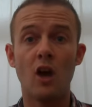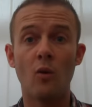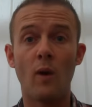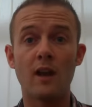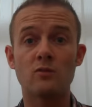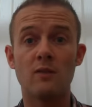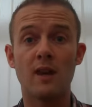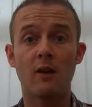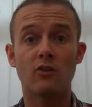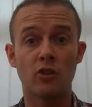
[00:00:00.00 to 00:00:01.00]
who works
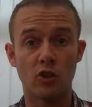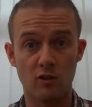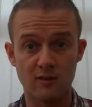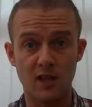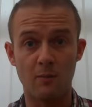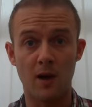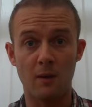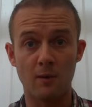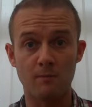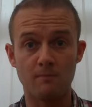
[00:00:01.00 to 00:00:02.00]
within our security
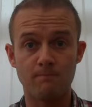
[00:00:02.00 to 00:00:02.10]
department.